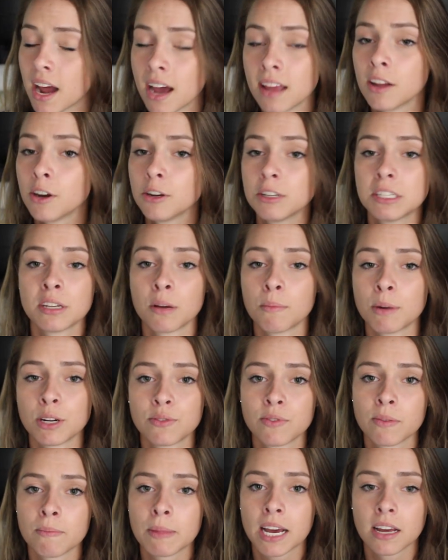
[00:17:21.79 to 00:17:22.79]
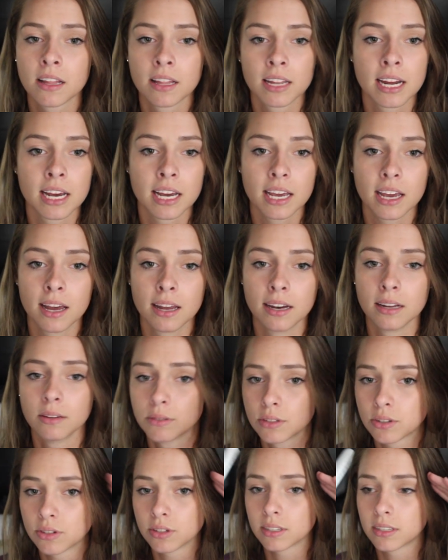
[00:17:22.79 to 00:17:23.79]
I learned so much from that clinic, and it
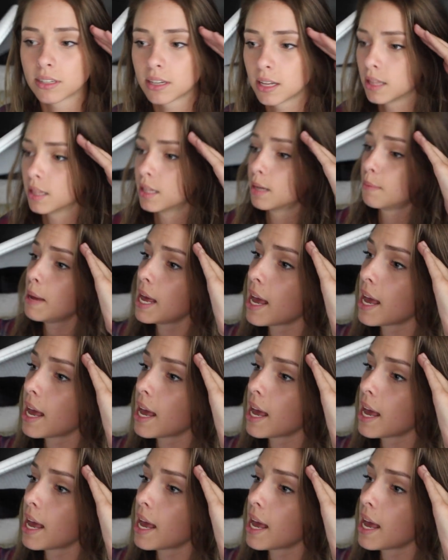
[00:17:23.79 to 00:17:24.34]
was just the